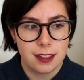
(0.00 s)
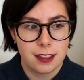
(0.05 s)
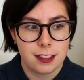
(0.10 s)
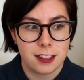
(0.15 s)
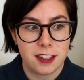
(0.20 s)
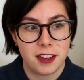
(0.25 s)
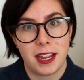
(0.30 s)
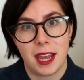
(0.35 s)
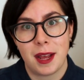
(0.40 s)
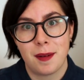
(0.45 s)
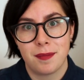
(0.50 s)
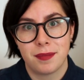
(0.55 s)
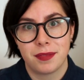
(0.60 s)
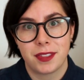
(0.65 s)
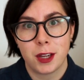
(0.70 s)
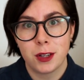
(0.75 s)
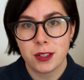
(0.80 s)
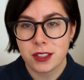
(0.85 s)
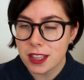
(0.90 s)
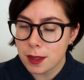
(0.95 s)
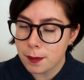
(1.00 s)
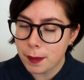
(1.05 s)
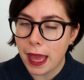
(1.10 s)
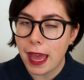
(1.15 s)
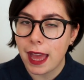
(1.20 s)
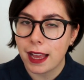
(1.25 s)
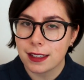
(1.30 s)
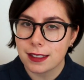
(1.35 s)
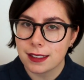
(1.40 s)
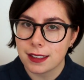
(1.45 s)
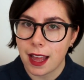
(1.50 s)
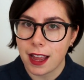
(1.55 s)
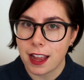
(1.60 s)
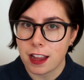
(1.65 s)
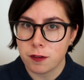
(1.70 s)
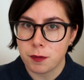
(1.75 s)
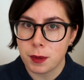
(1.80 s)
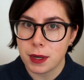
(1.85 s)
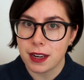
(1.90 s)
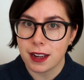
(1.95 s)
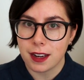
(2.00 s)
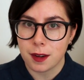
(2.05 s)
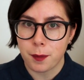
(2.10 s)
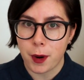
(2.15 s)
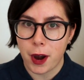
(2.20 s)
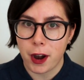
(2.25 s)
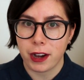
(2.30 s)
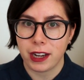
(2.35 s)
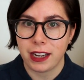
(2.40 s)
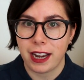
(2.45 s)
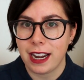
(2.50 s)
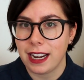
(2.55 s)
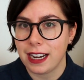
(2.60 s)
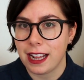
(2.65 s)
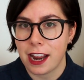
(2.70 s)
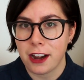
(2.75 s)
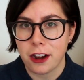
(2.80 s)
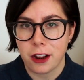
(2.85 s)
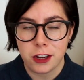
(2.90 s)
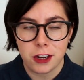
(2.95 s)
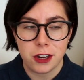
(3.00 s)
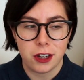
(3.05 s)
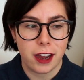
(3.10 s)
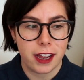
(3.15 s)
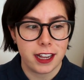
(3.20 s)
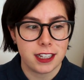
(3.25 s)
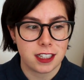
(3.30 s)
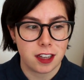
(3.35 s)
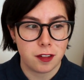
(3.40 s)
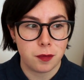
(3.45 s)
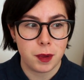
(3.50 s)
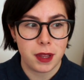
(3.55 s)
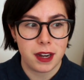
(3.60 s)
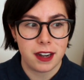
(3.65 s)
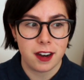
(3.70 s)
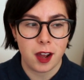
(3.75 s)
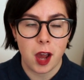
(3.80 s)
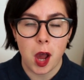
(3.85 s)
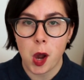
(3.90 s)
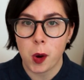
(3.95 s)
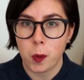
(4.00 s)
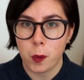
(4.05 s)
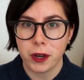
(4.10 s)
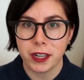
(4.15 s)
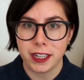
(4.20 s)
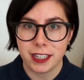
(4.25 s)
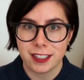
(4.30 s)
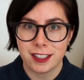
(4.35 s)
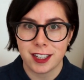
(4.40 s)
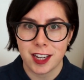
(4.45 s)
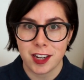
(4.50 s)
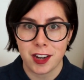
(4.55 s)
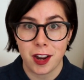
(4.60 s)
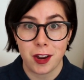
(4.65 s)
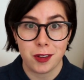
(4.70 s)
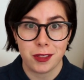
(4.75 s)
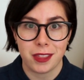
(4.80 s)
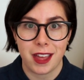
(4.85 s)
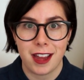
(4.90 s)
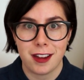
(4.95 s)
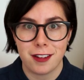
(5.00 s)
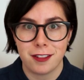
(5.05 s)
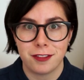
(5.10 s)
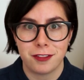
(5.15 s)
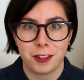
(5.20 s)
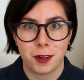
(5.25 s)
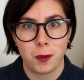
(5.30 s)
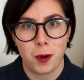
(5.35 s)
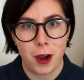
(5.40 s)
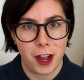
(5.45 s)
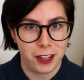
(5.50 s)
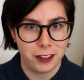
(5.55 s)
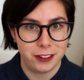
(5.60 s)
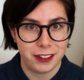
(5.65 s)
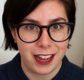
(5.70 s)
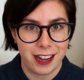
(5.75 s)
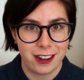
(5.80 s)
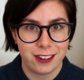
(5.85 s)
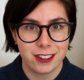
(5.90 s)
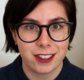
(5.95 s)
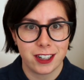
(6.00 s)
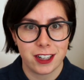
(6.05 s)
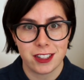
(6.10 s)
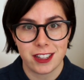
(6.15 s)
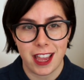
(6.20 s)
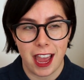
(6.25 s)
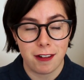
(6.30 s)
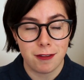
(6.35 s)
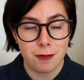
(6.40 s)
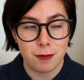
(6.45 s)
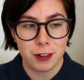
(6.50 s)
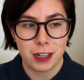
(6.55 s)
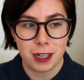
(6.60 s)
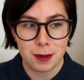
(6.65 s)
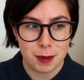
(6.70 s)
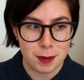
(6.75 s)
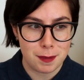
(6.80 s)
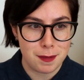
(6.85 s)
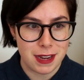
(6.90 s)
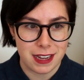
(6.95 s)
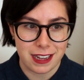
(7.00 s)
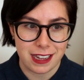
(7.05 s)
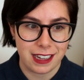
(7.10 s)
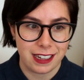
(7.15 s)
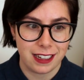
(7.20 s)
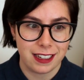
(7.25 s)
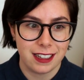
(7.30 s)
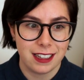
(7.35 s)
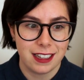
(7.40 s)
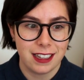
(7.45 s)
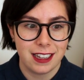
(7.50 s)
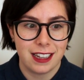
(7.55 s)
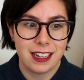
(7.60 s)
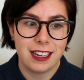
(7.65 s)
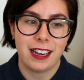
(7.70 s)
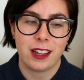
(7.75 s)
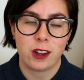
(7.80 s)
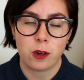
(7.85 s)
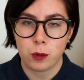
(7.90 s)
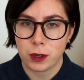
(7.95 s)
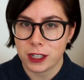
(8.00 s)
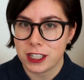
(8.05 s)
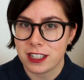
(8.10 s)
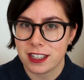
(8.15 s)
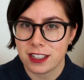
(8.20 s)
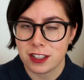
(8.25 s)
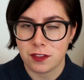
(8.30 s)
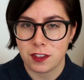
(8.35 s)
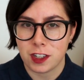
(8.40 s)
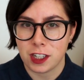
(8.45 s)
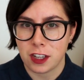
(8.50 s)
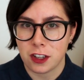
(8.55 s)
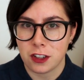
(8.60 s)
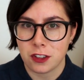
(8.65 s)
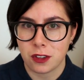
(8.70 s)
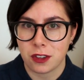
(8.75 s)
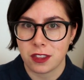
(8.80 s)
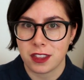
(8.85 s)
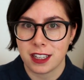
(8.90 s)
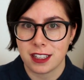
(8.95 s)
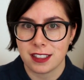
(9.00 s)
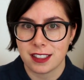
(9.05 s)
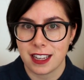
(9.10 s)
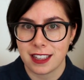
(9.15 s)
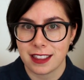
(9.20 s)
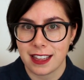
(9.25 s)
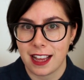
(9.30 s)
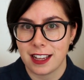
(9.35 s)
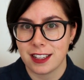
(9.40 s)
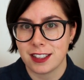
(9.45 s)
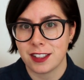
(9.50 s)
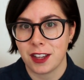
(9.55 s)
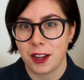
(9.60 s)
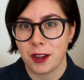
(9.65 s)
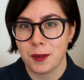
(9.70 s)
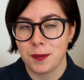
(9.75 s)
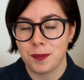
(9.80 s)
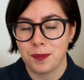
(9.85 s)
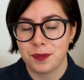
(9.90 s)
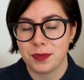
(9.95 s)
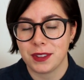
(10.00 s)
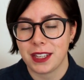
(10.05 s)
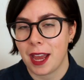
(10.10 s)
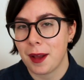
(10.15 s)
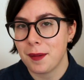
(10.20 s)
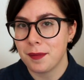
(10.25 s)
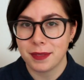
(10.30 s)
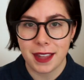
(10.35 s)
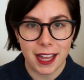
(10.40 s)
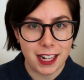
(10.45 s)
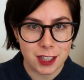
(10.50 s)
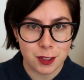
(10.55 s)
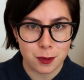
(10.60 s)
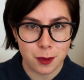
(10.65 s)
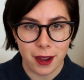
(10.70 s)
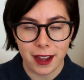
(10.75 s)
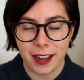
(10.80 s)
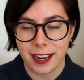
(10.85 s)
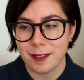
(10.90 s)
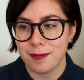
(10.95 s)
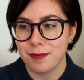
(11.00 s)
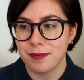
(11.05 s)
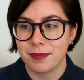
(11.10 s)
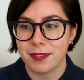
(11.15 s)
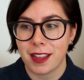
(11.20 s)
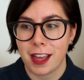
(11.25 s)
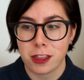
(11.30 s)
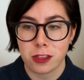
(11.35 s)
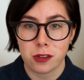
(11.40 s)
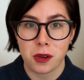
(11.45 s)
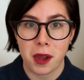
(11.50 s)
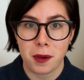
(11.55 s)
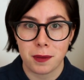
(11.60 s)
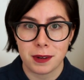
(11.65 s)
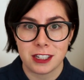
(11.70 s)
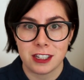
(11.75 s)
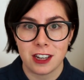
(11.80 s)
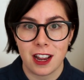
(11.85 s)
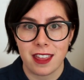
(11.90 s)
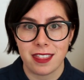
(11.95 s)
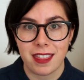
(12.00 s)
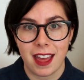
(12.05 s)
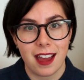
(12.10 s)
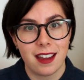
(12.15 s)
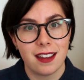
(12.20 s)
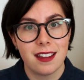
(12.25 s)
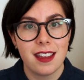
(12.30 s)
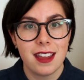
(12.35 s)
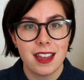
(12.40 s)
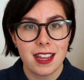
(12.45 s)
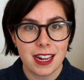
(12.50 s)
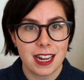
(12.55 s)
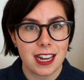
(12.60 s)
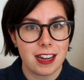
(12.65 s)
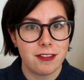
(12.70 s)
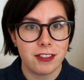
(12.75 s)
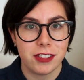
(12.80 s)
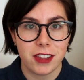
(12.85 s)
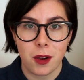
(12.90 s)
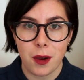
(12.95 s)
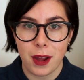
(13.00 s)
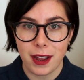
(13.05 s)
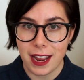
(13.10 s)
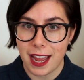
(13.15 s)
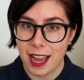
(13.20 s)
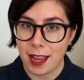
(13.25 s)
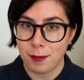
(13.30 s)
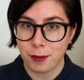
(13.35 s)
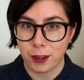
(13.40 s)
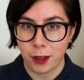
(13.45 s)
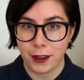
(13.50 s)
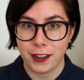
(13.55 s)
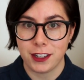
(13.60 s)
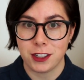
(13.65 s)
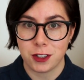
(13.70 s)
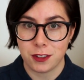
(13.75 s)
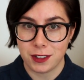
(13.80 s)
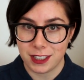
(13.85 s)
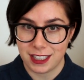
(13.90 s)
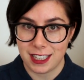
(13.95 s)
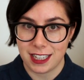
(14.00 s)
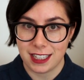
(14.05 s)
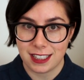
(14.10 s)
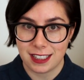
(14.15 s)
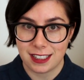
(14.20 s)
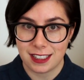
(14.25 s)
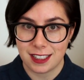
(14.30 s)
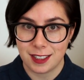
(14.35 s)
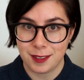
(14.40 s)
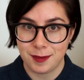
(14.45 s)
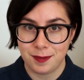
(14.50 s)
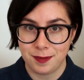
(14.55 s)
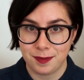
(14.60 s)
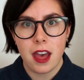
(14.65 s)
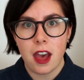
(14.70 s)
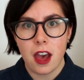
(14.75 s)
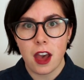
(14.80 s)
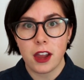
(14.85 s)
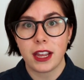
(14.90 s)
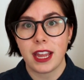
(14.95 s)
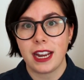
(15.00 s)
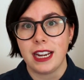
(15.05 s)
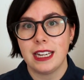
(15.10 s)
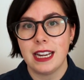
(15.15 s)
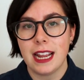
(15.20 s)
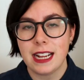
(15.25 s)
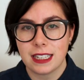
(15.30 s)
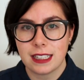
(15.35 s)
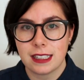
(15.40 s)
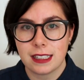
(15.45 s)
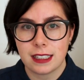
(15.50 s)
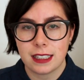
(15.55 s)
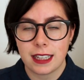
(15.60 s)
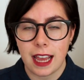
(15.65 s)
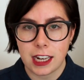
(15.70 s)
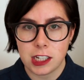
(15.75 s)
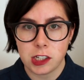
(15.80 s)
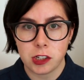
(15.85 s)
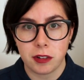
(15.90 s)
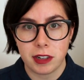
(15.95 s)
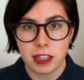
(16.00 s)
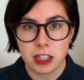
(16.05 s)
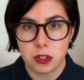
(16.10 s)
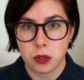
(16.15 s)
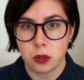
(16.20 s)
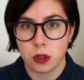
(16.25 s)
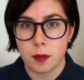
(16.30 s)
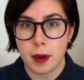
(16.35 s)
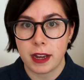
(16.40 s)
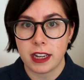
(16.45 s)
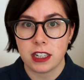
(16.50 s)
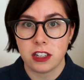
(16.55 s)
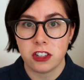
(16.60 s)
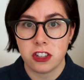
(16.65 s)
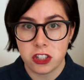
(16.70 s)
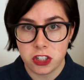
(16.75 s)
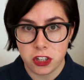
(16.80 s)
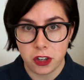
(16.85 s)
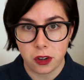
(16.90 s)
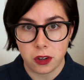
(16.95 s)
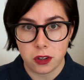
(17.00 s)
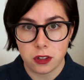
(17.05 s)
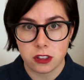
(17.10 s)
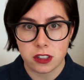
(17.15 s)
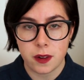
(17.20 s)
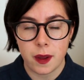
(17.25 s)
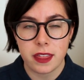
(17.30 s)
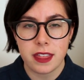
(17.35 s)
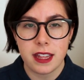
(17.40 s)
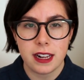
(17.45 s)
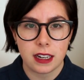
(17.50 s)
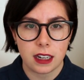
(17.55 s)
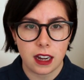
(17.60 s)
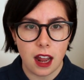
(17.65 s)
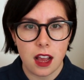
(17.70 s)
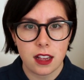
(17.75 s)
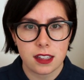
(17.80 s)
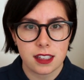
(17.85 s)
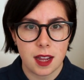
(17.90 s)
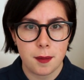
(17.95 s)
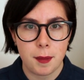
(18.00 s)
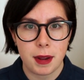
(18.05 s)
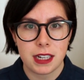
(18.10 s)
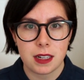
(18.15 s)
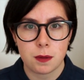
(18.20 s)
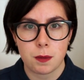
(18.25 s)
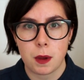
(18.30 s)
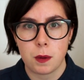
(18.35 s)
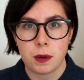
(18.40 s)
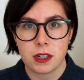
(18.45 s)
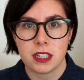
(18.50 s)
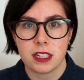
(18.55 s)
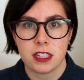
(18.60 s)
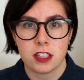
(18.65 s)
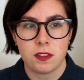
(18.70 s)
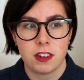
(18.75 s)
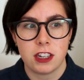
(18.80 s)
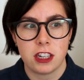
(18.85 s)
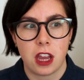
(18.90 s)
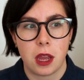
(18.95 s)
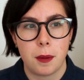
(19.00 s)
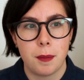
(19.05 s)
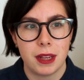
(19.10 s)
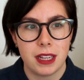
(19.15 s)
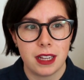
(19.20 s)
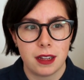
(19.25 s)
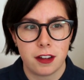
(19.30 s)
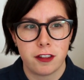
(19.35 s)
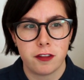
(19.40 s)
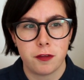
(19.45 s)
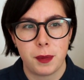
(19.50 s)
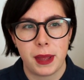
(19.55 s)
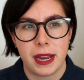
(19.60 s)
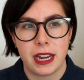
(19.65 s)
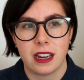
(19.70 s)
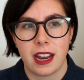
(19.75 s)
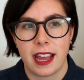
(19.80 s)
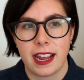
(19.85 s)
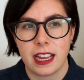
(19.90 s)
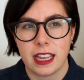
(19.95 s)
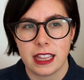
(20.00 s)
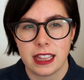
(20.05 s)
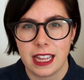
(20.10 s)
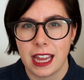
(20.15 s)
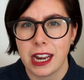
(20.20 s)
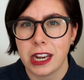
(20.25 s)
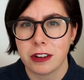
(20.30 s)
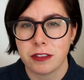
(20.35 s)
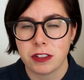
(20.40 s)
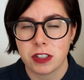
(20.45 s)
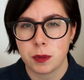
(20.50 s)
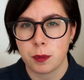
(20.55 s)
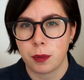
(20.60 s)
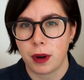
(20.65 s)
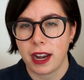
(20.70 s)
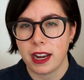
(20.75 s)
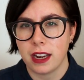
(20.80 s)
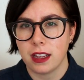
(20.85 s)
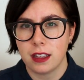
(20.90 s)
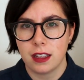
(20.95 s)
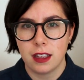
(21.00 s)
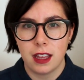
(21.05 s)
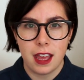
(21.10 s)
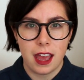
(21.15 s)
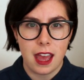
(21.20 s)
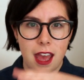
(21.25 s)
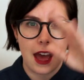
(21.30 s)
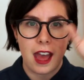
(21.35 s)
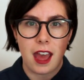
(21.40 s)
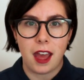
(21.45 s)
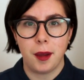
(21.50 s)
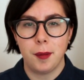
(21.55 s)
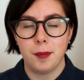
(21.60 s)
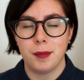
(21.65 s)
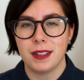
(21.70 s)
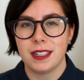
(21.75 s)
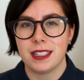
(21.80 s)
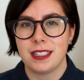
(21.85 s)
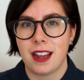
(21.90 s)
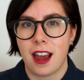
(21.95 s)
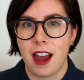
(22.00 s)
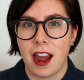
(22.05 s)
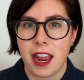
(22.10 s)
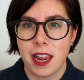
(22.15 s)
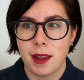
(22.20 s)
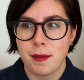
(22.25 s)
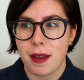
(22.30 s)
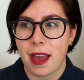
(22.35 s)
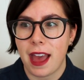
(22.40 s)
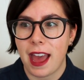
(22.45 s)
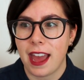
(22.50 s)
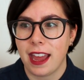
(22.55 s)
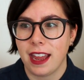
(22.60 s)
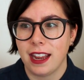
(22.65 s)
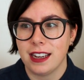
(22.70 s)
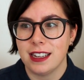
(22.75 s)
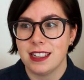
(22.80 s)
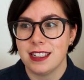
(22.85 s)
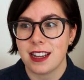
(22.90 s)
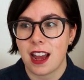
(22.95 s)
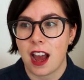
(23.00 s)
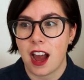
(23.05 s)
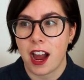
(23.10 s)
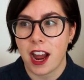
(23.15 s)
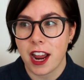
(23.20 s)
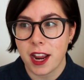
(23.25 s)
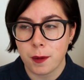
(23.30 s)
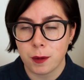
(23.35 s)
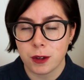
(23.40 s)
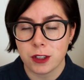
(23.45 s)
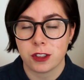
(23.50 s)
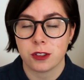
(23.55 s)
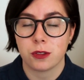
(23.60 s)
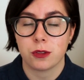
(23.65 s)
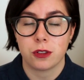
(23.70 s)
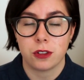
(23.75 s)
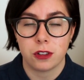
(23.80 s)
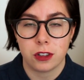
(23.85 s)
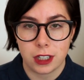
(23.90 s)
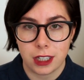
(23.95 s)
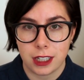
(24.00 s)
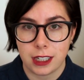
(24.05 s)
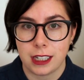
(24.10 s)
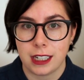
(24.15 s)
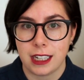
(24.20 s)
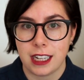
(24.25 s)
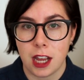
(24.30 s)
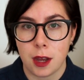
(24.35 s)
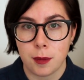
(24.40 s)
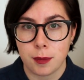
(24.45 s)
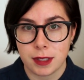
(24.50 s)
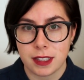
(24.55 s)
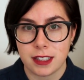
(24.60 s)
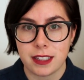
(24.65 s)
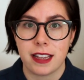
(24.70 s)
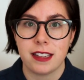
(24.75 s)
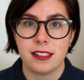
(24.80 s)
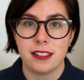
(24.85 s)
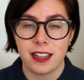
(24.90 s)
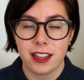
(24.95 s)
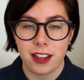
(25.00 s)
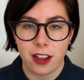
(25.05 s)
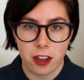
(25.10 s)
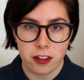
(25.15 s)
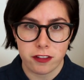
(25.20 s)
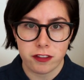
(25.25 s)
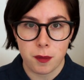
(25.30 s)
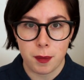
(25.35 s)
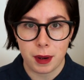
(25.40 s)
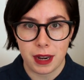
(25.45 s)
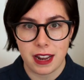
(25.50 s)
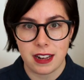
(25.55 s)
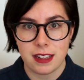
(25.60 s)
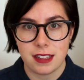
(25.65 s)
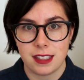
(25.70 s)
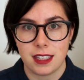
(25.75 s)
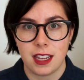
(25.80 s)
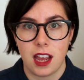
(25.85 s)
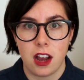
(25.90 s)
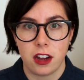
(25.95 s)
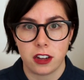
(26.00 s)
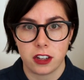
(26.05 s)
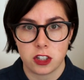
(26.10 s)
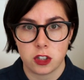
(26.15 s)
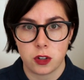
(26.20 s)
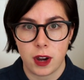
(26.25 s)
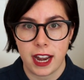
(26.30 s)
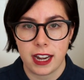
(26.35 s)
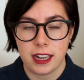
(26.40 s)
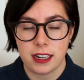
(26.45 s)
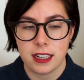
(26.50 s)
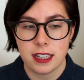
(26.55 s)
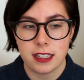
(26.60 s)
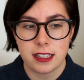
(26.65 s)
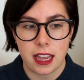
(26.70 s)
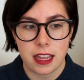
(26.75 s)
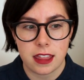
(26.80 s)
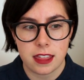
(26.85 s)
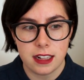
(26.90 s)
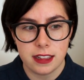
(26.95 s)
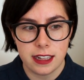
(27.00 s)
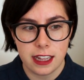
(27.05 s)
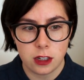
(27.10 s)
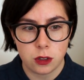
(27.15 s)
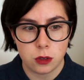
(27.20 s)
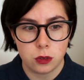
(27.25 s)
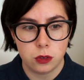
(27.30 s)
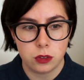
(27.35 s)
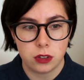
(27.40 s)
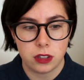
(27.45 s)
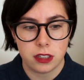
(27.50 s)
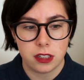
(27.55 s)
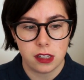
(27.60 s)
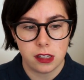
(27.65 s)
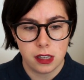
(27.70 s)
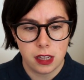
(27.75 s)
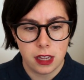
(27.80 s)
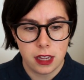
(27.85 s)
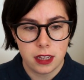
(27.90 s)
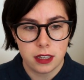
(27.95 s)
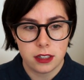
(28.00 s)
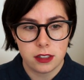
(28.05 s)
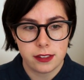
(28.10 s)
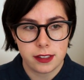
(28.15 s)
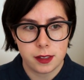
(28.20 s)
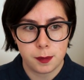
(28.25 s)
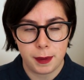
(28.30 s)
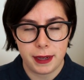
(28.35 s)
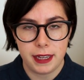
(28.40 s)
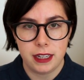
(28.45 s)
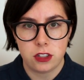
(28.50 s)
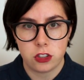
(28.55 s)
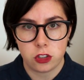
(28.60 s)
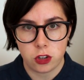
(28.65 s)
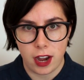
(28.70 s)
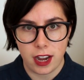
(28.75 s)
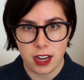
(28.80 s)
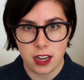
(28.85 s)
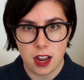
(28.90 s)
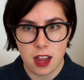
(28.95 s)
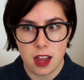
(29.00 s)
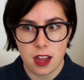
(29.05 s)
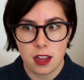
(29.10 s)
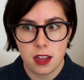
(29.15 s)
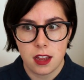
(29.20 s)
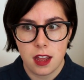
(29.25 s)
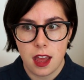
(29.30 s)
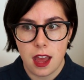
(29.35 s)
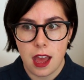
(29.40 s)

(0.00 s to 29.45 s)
So yeah, those are the bags that I have been admiring lately. I know you guys have been wanting to know that for a while now, because I haven't really been making like wish list videos or things like that. So yeah, that's why I thought I would share that, even though I am going to resist. Okay, next category to talk about is shoes. Now, I think last time I did my wish list video might have been like at the end of spring. Time, and I was really obsessing over Balenciaga trainers. I think they're called the Speed Trainer.